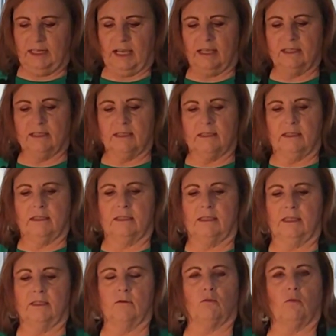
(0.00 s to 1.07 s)
does is it
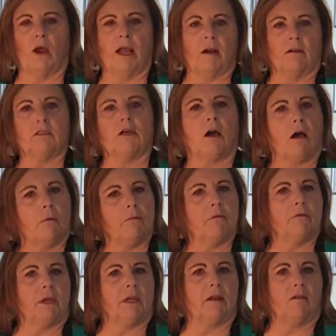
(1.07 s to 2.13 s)
sits right on top
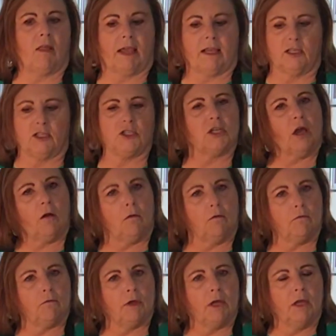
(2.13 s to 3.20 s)
of it like a shelf.
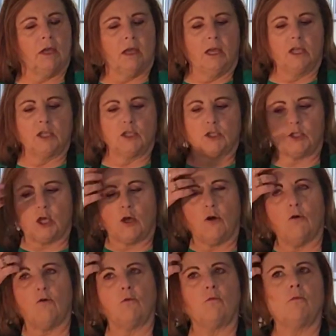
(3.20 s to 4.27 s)

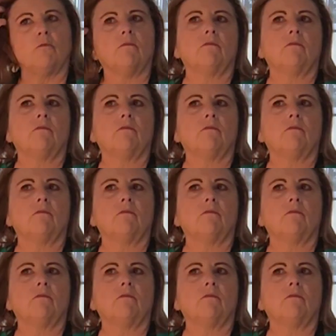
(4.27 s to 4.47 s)
So